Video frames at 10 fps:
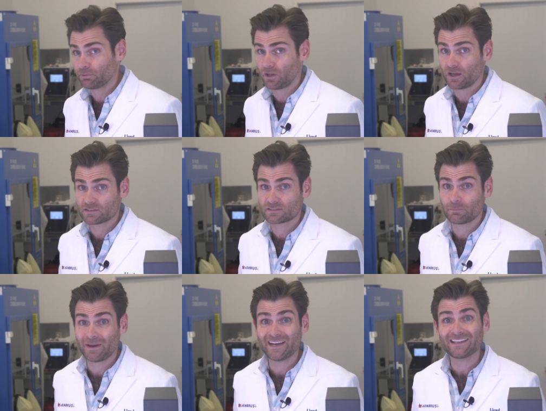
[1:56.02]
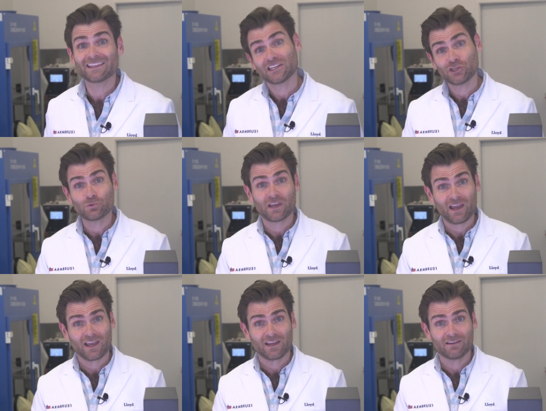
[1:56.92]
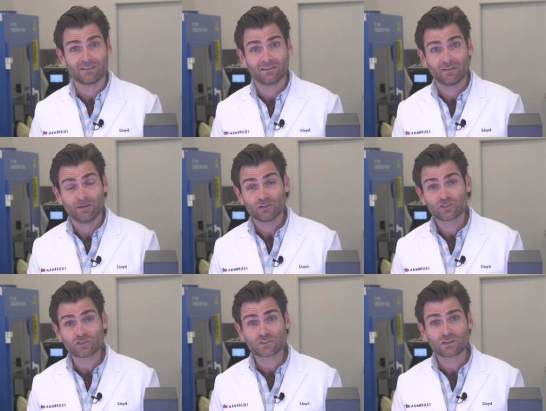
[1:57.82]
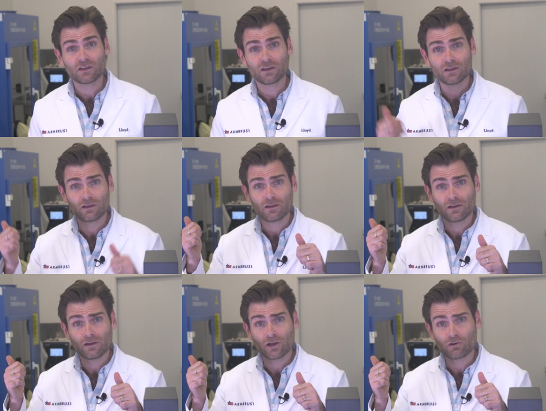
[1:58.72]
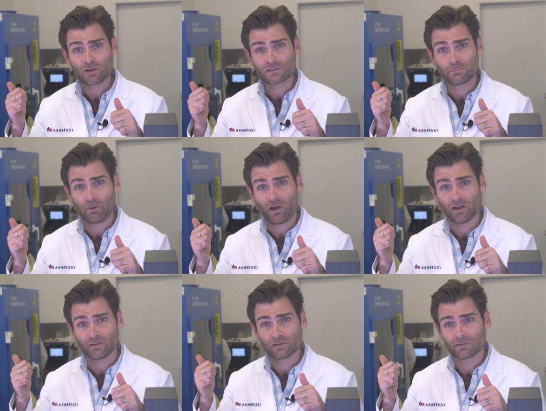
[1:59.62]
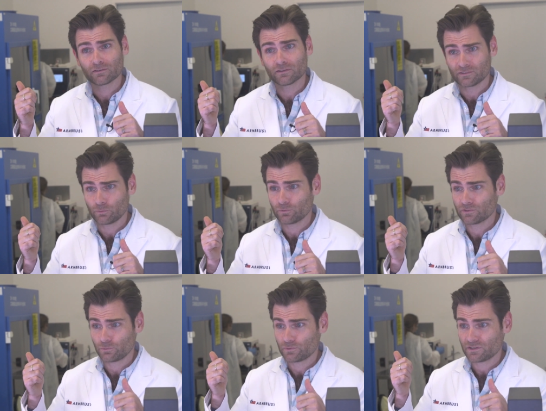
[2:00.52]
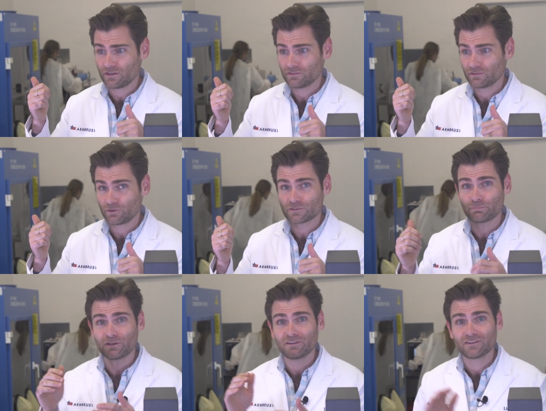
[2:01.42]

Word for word: plus, made in the UK, just uh, across the pond that, is that what we said across the pond?